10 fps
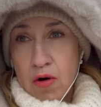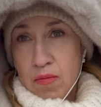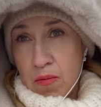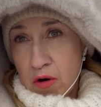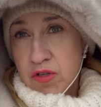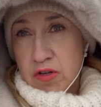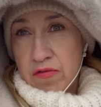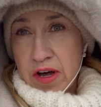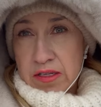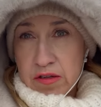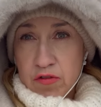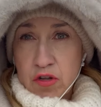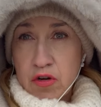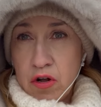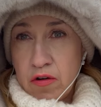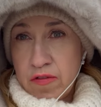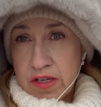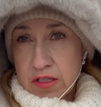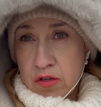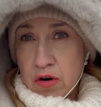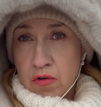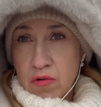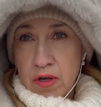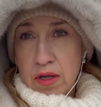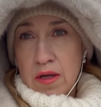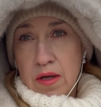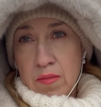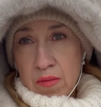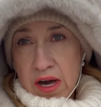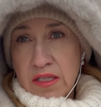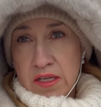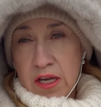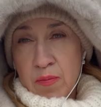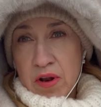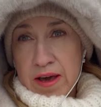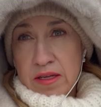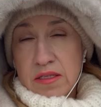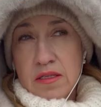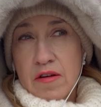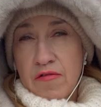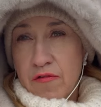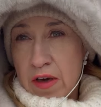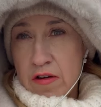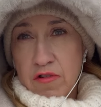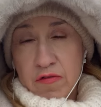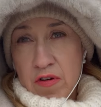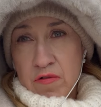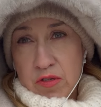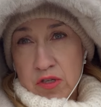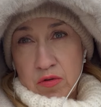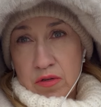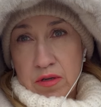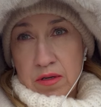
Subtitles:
most of us, if not all of us, know might take place very, very soon.